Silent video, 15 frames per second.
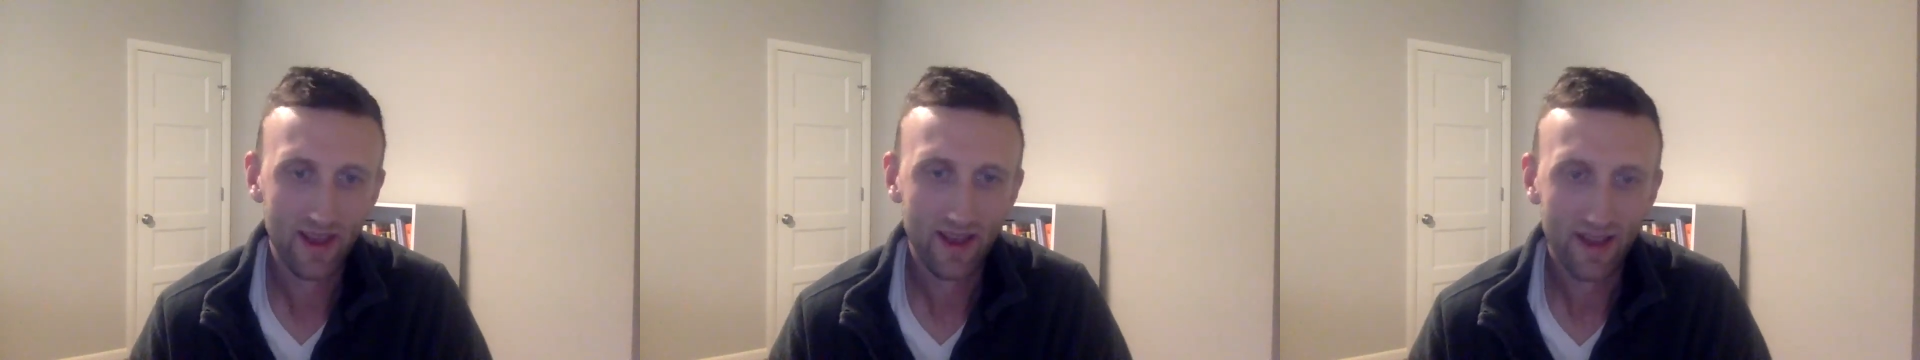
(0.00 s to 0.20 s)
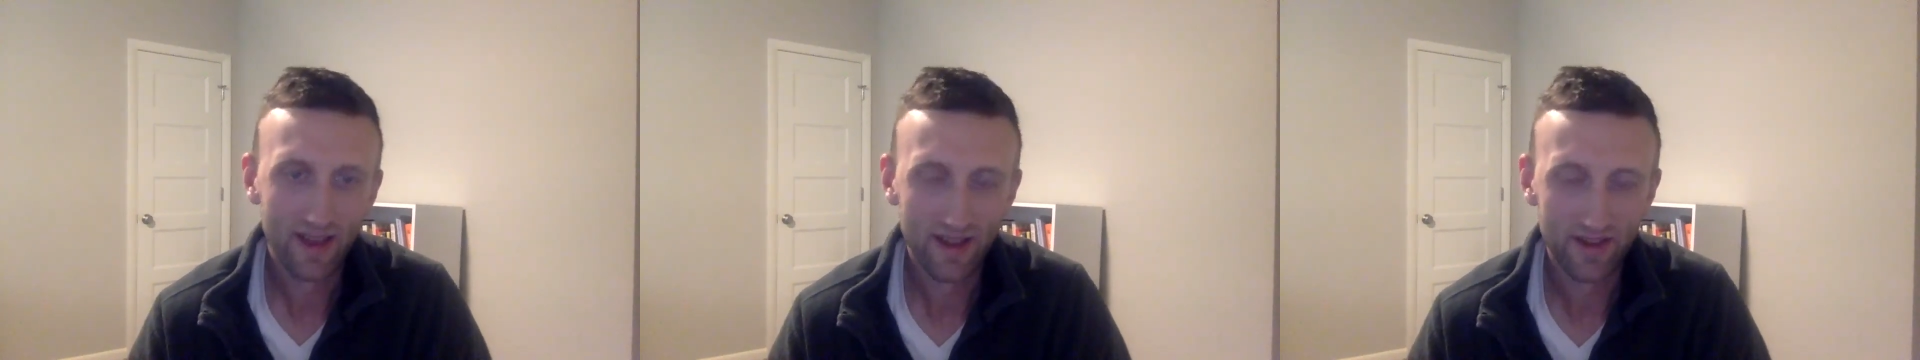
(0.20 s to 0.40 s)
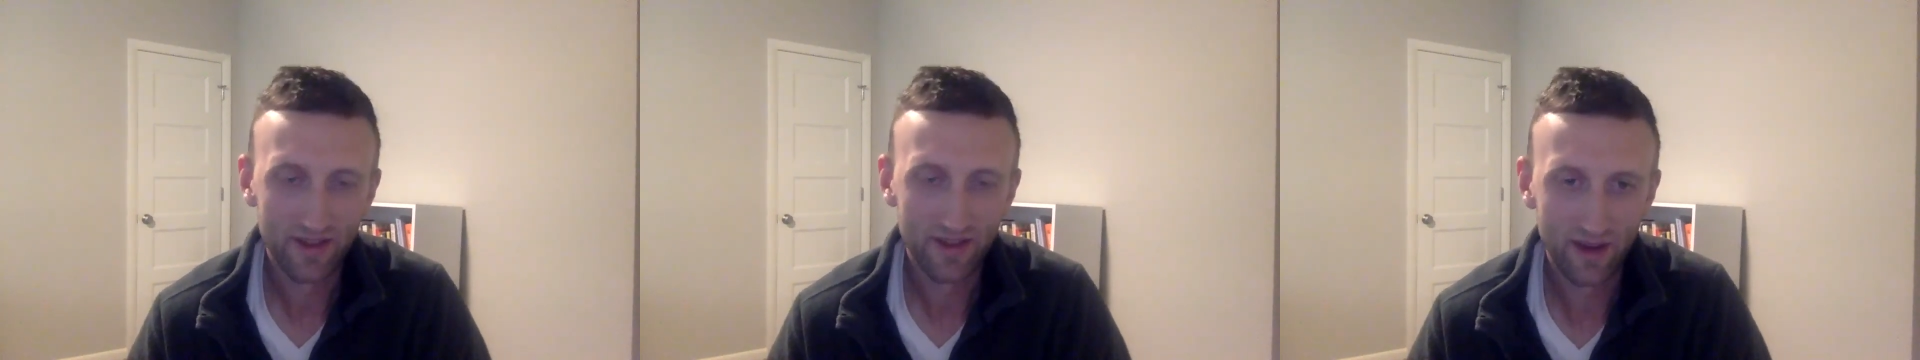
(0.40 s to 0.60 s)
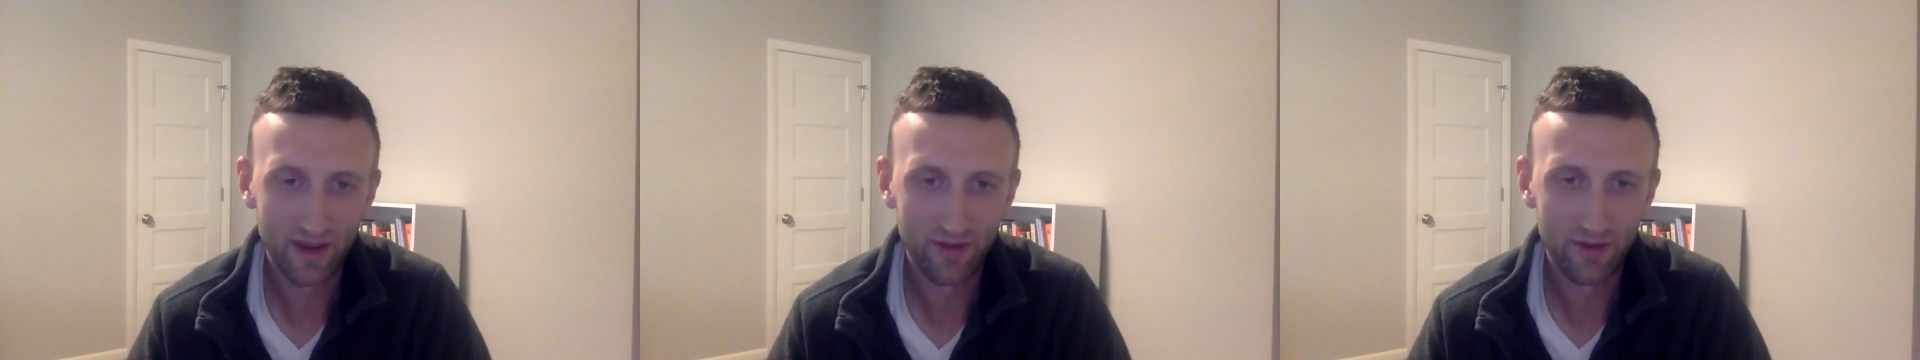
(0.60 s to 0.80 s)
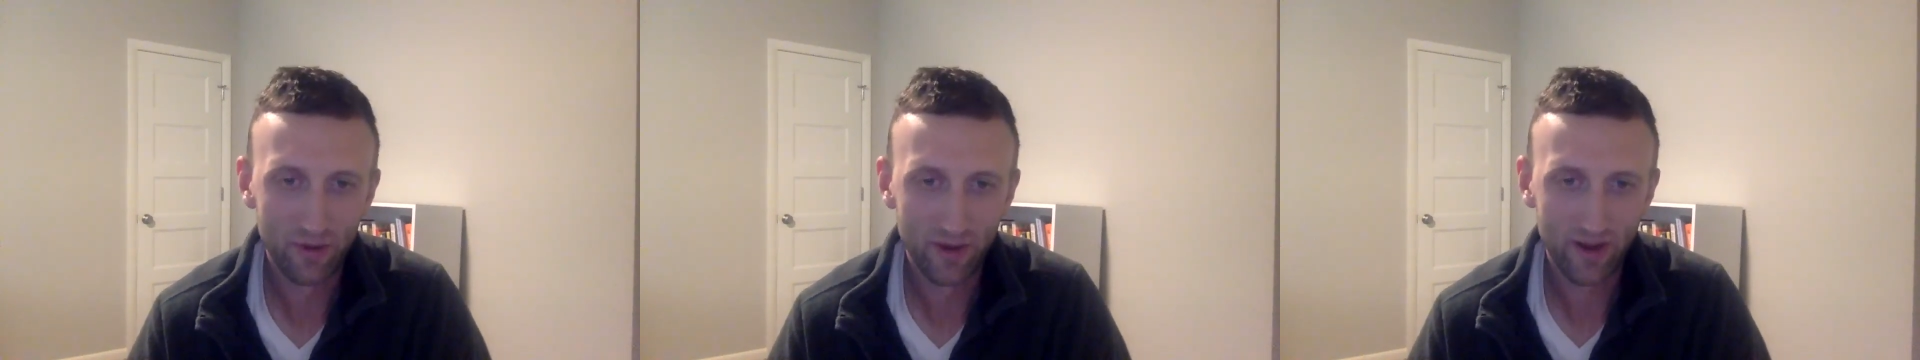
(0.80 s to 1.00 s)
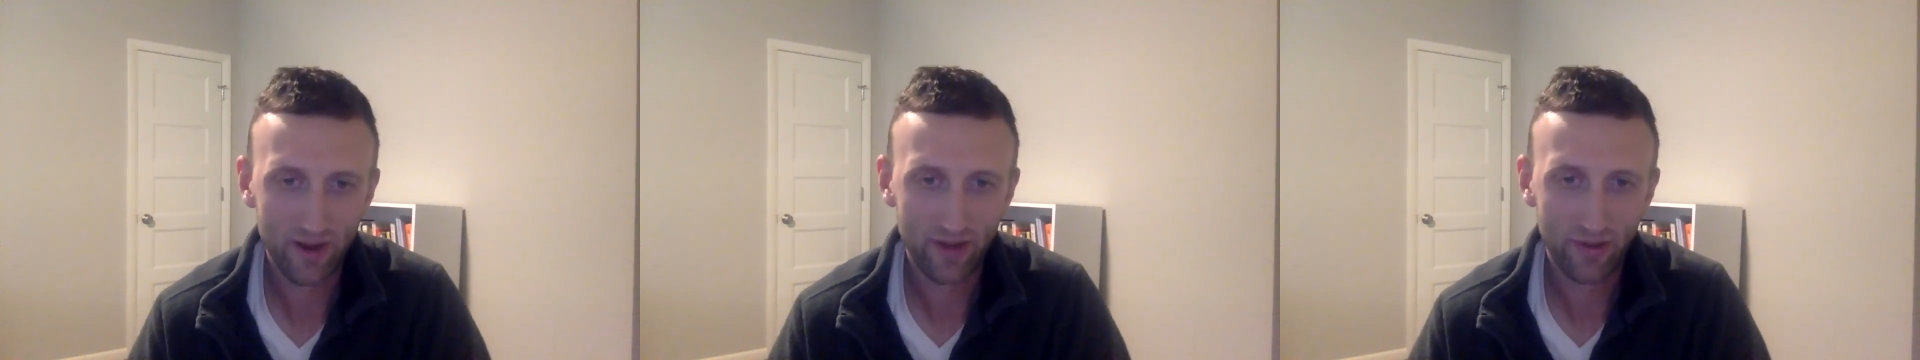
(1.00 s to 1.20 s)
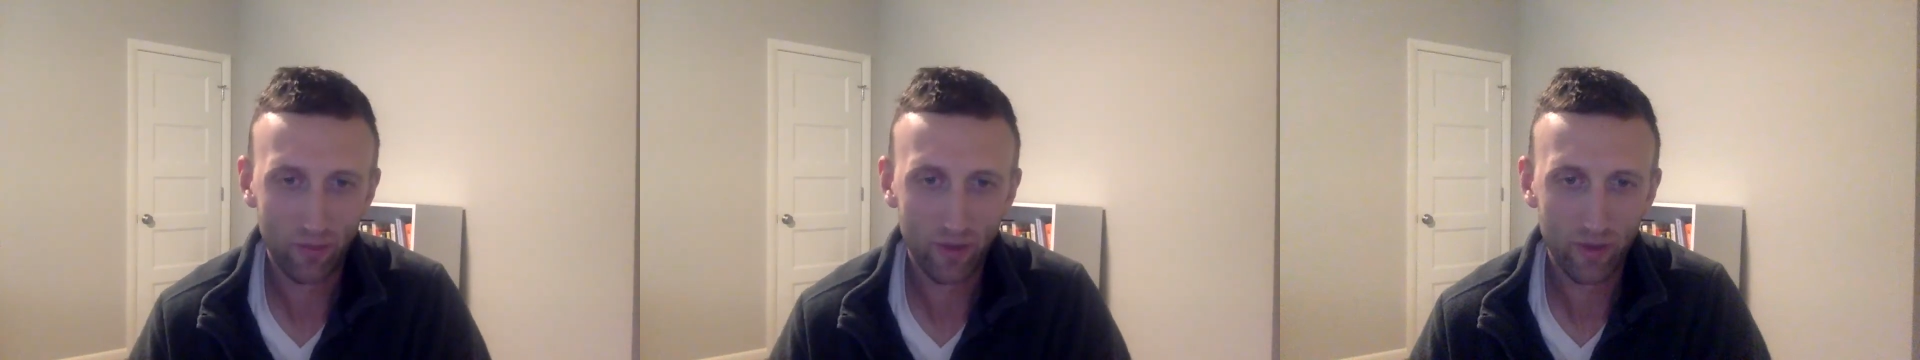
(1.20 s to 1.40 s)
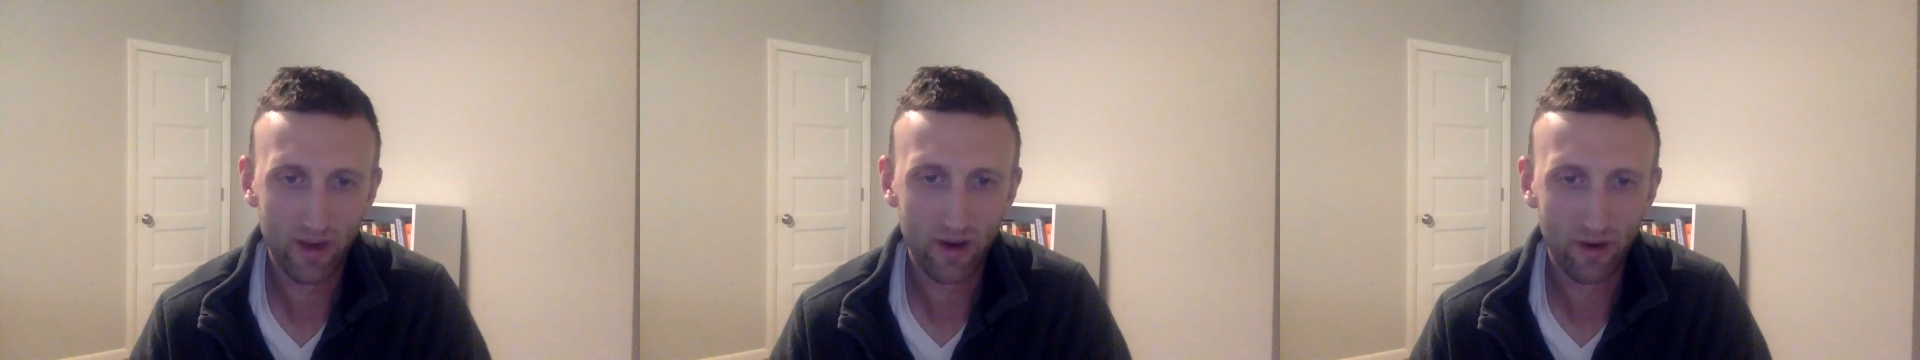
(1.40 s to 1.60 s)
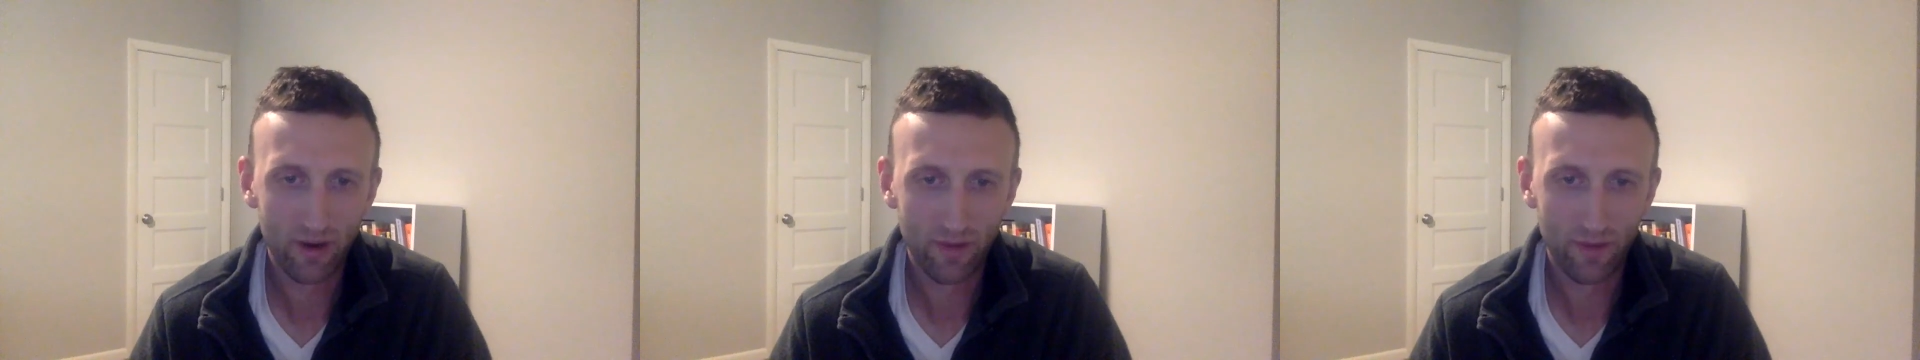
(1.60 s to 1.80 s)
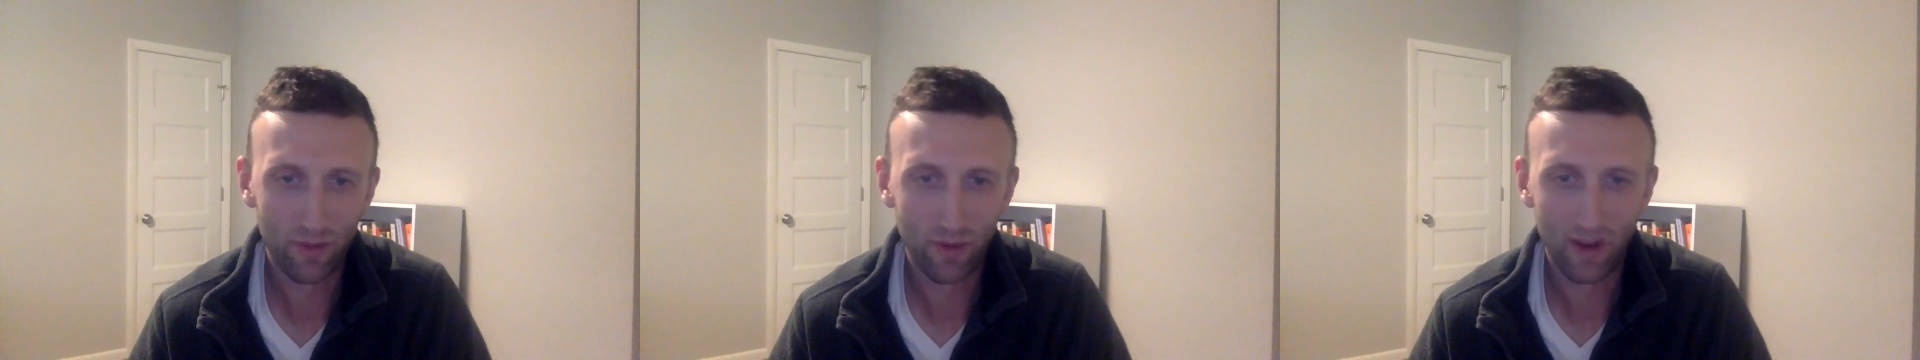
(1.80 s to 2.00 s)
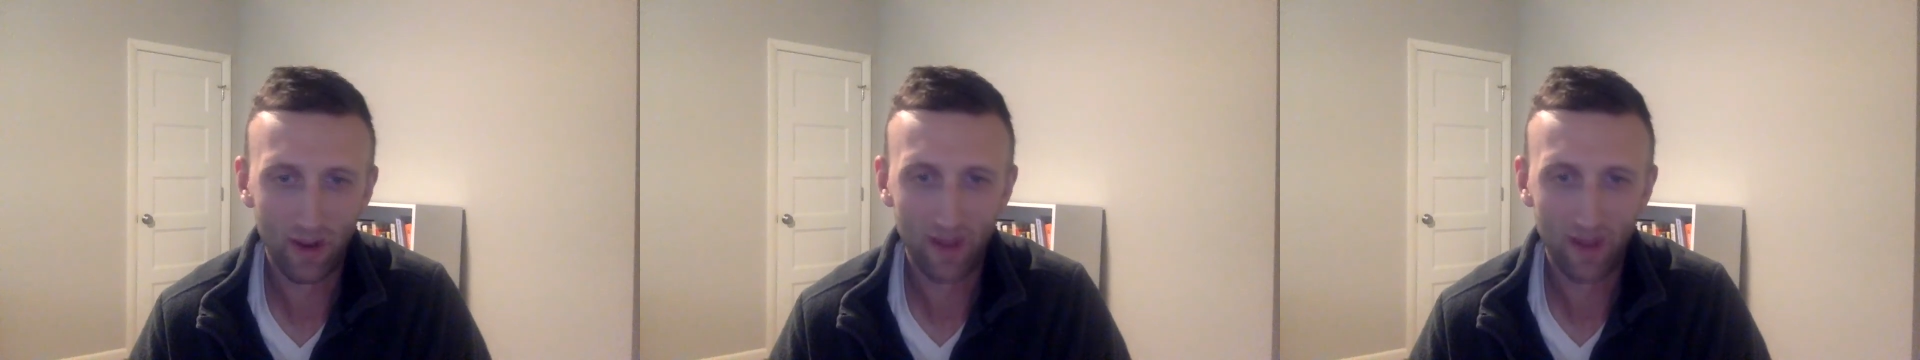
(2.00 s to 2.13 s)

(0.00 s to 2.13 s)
instead of doing 3 or 4